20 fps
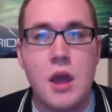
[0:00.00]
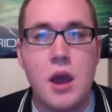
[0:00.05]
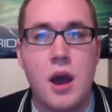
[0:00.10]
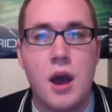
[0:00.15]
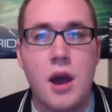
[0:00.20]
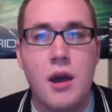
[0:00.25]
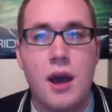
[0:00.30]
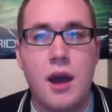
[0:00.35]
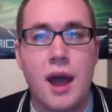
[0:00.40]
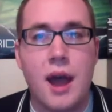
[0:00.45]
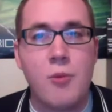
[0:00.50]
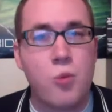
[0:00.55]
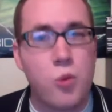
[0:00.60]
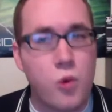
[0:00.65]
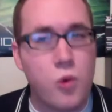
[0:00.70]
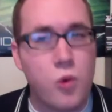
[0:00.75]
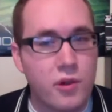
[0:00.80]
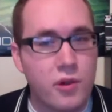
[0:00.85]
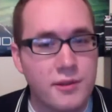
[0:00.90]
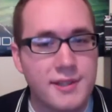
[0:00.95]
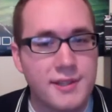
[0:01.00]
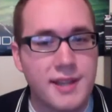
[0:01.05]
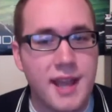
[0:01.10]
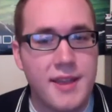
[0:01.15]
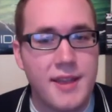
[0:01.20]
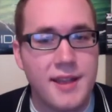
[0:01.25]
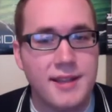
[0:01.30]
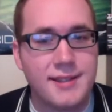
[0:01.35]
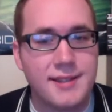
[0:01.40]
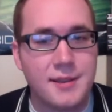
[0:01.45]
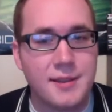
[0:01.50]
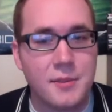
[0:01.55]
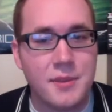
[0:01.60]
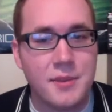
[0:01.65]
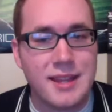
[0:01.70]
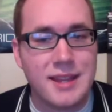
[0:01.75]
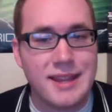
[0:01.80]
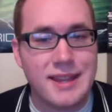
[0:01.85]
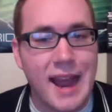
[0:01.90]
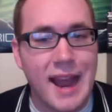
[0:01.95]
I will say that some of
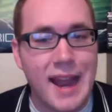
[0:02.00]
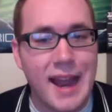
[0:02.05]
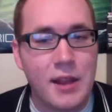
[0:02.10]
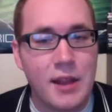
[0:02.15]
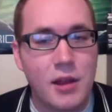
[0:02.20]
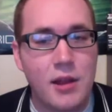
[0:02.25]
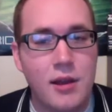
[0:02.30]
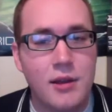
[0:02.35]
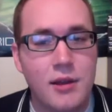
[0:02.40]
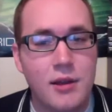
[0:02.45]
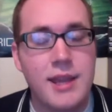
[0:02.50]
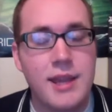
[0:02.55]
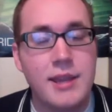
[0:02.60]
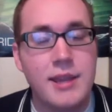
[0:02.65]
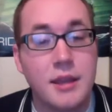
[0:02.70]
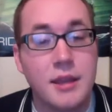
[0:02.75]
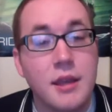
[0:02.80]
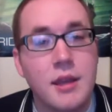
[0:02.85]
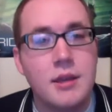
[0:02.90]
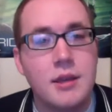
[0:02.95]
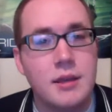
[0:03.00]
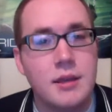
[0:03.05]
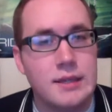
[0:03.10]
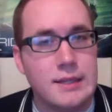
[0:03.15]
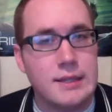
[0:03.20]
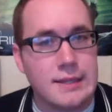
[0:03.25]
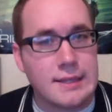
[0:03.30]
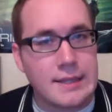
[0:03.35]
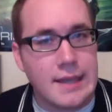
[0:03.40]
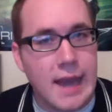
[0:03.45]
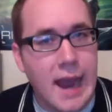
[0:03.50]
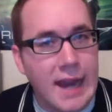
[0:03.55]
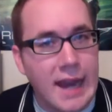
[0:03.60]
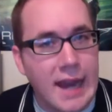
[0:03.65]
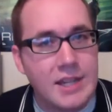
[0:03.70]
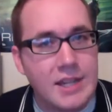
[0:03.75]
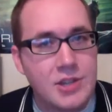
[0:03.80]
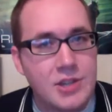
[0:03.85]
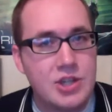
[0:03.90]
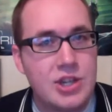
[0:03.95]
the dialogue is
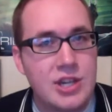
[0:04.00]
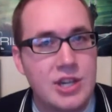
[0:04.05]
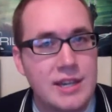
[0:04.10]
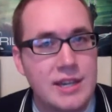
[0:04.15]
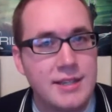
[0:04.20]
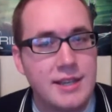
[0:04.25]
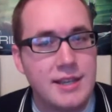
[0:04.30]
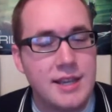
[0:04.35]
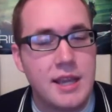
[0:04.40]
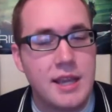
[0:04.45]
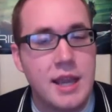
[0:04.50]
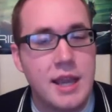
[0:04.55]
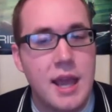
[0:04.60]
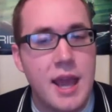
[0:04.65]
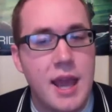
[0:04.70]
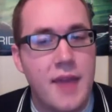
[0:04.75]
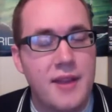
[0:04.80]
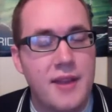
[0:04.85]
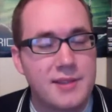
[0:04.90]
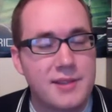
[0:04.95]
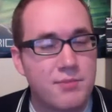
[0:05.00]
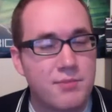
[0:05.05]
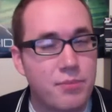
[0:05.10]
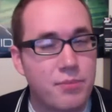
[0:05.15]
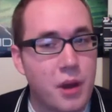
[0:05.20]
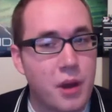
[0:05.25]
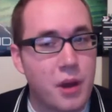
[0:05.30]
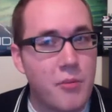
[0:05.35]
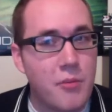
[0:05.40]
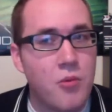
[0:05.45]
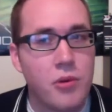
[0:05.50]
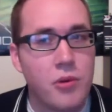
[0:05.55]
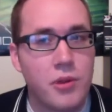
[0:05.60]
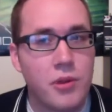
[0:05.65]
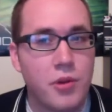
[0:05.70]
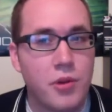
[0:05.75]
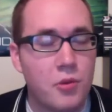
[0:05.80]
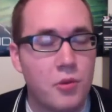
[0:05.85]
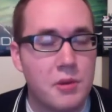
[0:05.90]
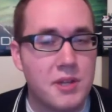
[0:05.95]
kind of cheesy, and that's probably one of
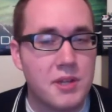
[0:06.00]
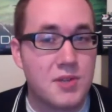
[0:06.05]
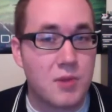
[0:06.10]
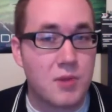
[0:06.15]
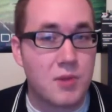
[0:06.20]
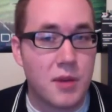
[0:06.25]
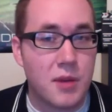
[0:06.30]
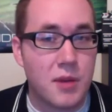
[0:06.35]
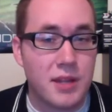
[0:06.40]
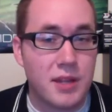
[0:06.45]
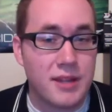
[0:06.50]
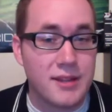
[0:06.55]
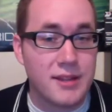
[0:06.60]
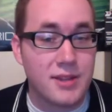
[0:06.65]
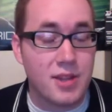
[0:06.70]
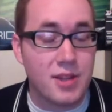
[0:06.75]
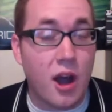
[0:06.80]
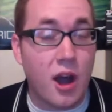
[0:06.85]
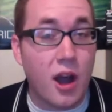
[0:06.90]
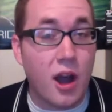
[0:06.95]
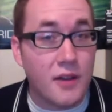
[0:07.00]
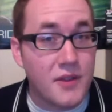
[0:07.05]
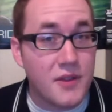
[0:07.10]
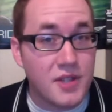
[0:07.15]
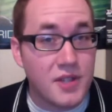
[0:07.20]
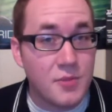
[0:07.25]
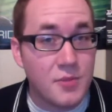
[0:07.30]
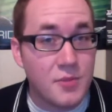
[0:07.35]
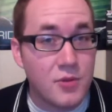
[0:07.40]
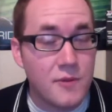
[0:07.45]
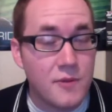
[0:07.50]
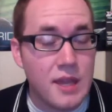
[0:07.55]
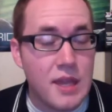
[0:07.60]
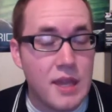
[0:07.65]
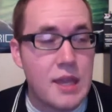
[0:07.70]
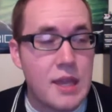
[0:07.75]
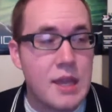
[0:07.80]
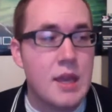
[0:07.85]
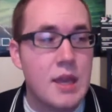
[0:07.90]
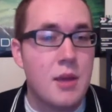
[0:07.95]
the only reasons why I'm going to dock this
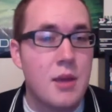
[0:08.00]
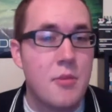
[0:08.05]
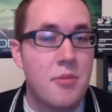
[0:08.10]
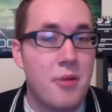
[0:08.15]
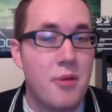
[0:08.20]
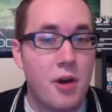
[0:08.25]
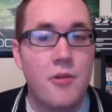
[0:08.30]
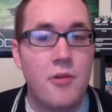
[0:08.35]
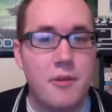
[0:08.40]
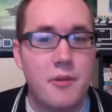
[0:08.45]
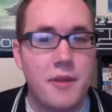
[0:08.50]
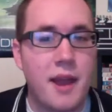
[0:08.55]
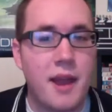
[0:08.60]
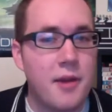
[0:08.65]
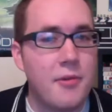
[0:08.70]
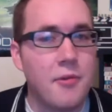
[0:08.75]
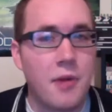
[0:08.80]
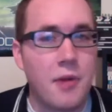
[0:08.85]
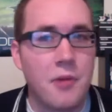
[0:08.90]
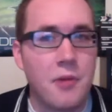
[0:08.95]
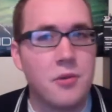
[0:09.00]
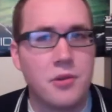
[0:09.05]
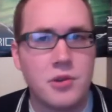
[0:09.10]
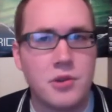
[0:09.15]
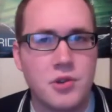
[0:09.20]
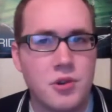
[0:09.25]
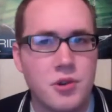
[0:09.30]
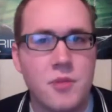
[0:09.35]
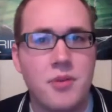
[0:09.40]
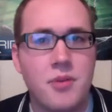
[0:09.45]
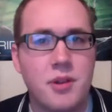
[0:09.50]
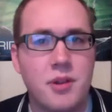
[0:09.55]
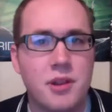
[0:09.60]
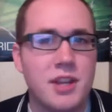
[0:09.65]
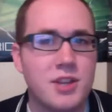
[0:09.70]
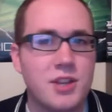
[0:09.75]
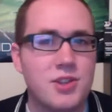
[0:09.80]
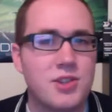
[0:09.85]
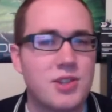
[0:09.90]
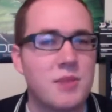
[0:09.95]
movie. But other than that, I really enjoyed it. But
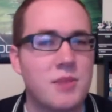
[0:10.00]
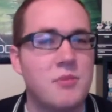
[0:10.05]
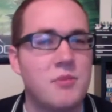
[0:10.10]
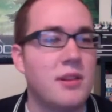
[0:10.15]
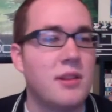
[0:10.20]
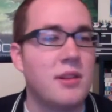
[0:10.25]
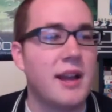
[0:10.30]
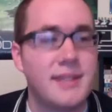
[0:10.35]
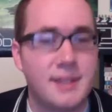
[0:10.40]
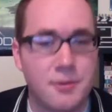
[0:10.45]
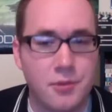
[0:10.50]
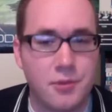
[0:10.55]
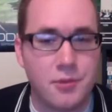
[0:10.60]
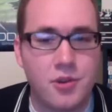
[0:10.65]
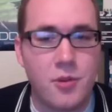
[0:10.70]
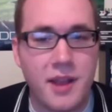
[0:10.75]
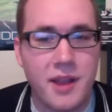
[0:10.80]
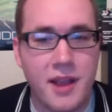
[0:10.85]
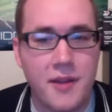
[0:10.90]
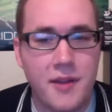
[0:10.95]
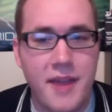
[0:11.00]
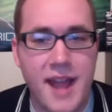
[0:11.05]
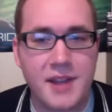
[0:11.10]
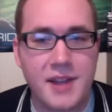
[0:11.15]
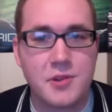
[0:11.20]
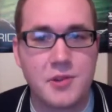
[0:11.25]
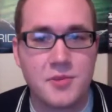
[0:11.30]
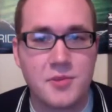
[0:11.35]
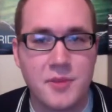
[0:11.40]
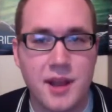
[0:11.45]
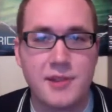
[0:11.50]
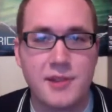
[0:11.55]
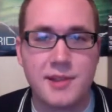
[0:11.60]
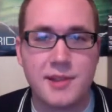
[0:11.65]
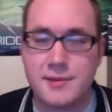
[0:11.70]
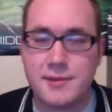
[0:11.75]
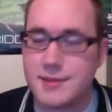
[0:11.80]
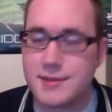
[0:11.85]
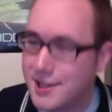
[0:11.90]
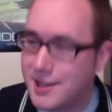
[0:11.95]
like, just some of the lines that were coming out of the actors' mouths,
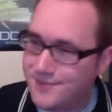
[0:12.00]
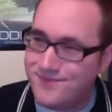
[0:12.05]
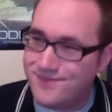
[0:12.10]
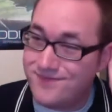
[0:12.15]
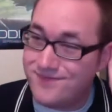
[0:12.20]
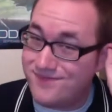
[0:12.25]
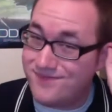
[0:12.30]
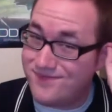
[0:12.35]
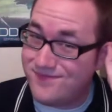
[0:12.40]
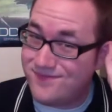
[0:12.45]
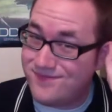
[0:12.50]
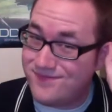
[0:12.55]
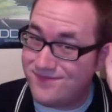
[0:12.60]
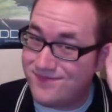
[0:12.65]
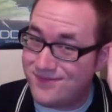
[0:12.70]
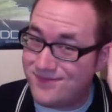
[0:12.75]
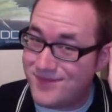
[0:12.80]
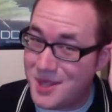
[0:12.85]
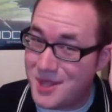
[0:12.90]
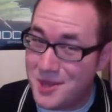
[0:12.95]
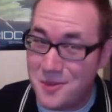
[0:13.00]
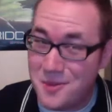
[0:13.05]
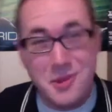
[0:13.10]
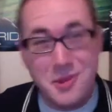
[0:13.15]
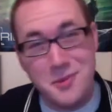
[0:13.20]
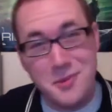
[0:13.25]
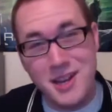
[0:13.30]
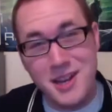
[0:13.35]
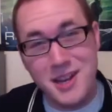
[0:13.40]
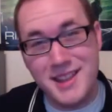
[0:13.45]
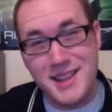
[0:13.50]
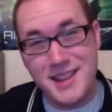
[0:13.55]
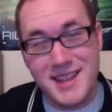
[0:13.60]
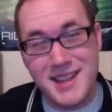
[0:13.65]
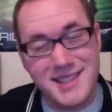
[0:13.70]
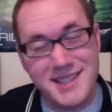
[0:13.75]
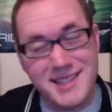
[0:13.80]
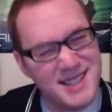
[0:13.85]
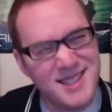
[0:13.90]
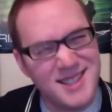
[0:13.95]
I was like, did they really write
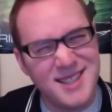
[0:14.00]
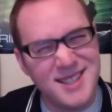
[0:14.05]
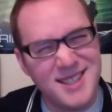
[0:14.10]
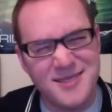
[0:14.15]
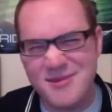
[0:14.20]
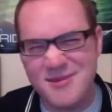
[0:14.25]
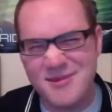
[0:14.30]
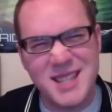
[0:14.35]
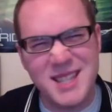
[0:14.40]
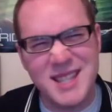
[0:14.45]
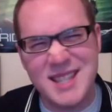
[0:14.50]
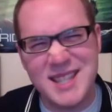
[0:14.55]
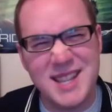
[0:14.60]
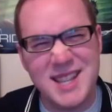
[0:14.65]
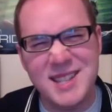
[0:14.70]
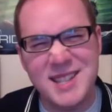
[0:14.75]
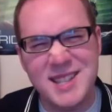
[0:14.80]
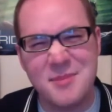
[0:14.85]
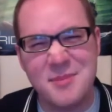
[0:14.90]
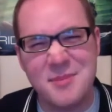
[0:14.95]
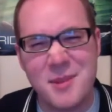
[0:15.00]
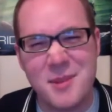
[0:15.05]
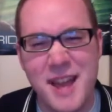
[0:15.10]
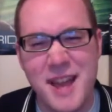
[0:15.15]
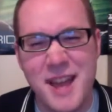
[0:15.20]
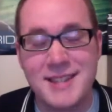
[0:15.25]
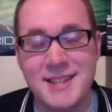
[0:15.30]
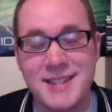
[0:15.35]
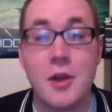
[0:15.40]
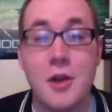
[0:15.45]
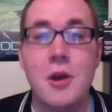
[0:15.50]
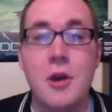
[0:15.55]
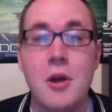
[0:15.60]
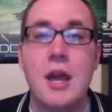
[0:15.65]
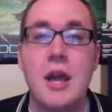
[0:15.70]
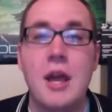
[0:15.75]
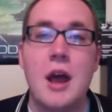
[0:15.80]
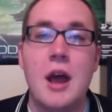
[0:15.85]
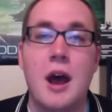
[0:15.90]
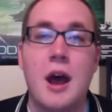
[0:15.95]
that? It sounds pretty bad. So
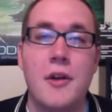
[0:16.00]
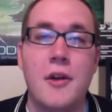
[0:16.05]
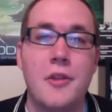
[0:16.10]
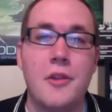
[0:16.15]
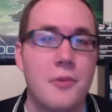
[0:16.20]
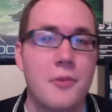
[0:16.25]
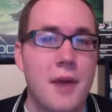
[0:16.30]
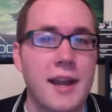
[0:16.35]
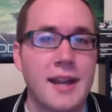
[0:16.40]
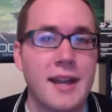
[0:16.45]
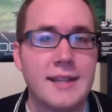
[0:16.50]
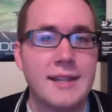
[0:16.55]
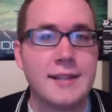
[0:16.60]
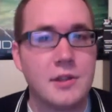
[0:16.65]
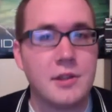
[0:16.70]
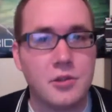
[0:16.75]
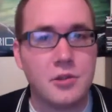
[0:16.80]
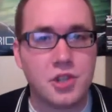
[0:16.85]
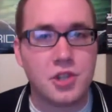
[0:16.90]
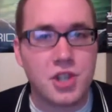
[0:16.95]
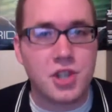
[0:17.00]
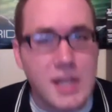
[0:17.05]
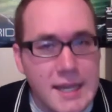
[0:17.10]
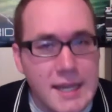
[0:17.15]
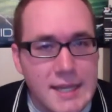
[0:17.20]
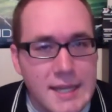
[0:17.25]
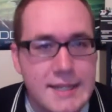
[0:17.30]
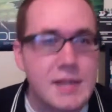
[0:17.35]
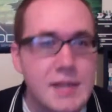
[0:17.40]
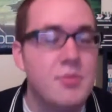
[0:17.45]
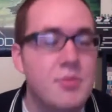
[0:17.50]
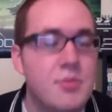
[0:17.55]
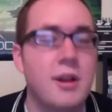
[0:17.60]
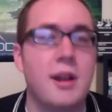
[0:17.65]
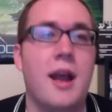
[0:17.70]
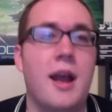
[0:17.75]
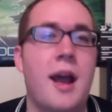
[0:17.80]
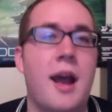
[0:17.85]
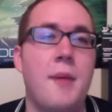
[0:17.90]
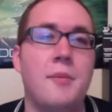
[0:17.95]
the writing is a little cheesy,
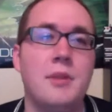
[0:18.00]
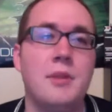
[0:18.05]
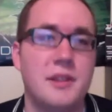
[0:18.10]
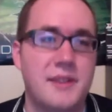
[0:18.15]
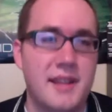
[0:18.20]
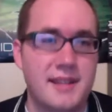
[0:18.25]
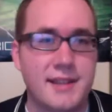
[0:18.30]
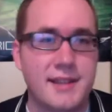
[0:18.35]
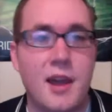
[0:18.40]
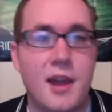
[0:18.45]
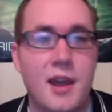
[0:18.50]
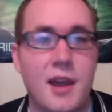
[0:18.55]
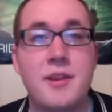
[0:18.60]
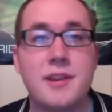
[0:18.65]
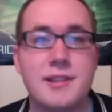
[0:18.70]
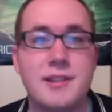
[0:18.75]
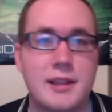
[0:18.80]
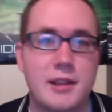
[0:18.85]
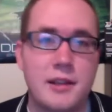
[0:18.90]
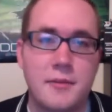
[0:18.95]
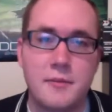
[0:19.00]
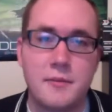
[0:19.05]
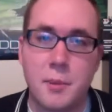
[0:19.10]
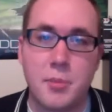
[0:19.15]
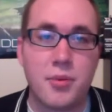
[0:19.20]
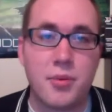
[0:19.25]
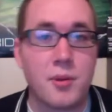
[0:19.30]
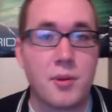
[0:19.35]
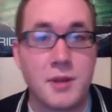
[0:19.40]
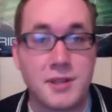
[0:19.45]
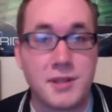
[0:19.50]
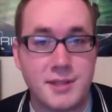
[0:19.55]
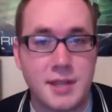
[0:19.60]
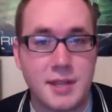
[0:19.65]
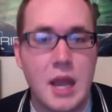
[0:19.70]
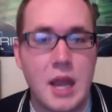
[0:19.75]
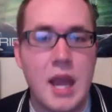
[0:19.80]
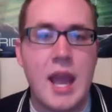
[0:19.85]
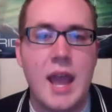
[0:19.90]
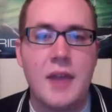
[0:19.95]
but I'm going to let that slide because I love the
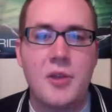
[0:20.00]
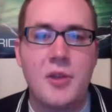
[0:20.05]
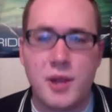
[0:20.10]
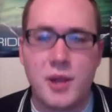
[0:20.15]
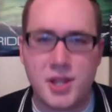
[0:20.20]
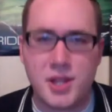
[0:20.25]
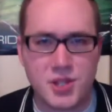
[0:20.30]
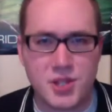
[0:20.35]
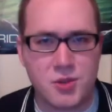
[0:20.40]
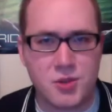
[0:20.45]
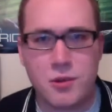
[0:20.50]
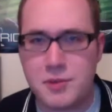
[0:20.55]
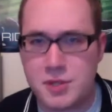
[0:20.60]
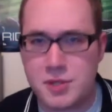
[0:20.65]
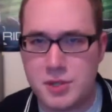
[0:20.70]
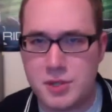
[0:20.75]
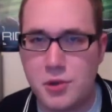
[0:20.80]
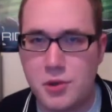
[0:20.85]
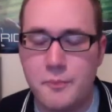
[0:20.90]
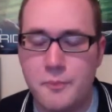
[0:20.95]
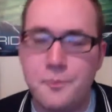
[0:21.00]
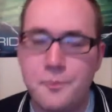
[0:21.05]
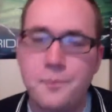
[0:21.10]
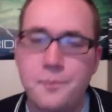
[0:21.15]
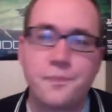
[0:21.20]
premise and the way the story was told.